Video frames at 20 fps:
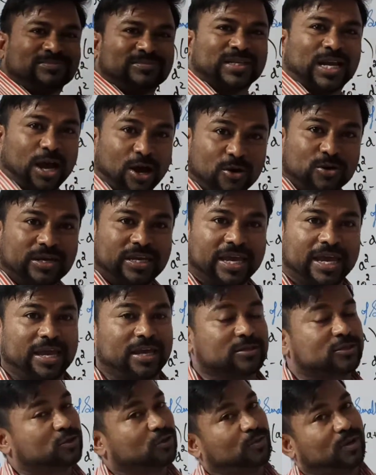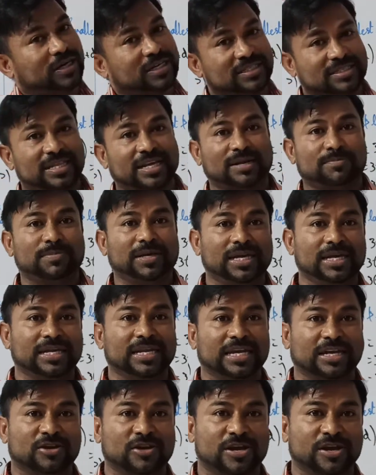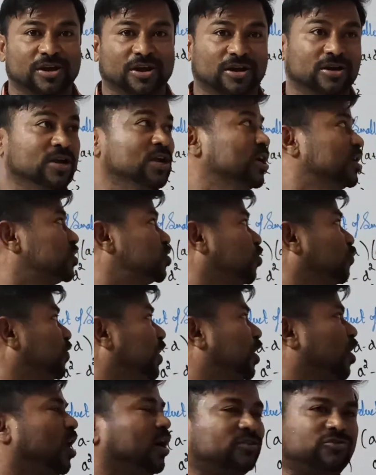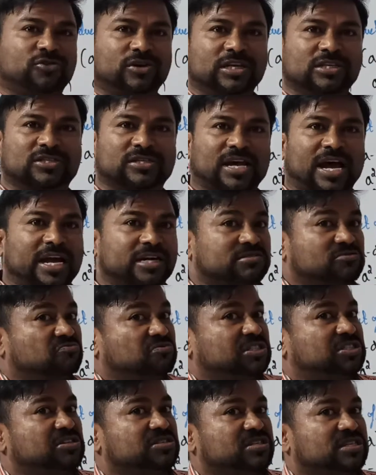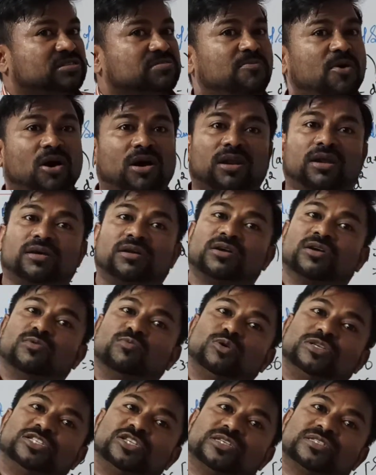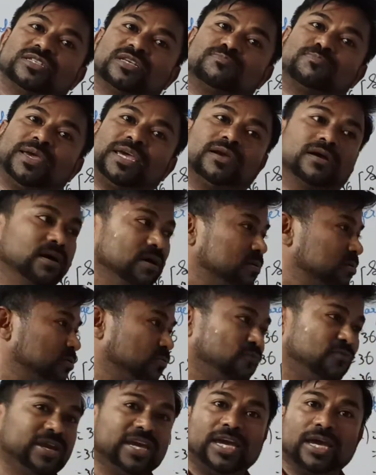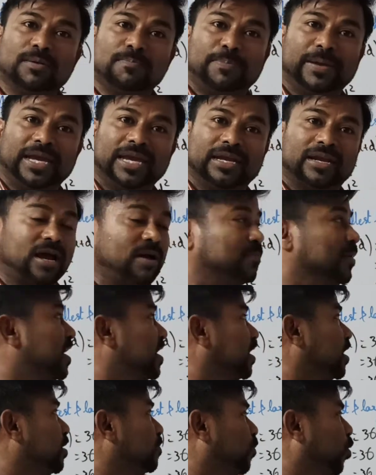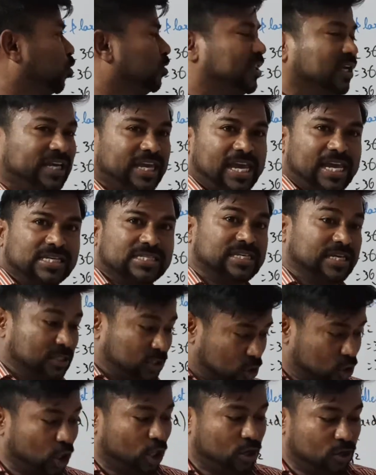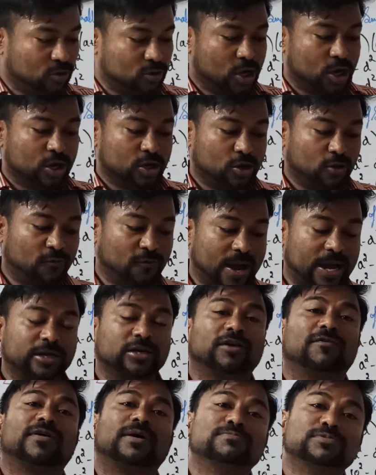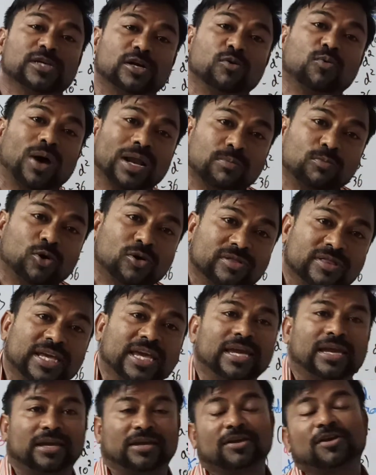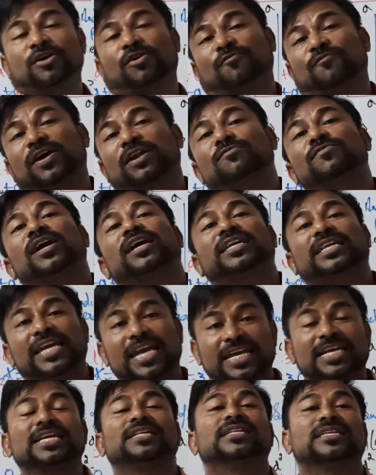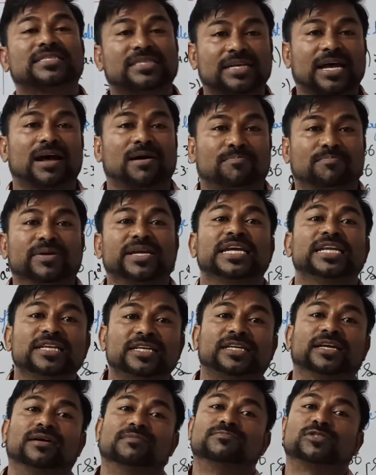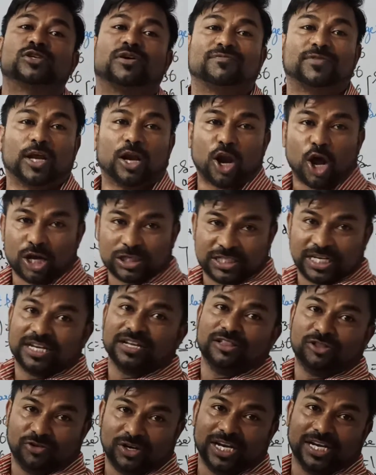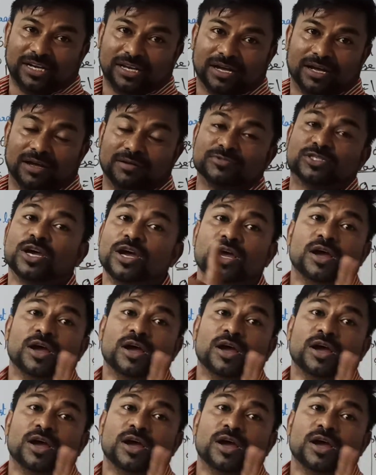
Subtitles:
Okay, so what is the meaning here? So we got three sides. Which is the smaller? Which is the bigger? We can pick it up in both the cases. So you have to observe one more thing. When we are taking the sum in terms of the logical three terms,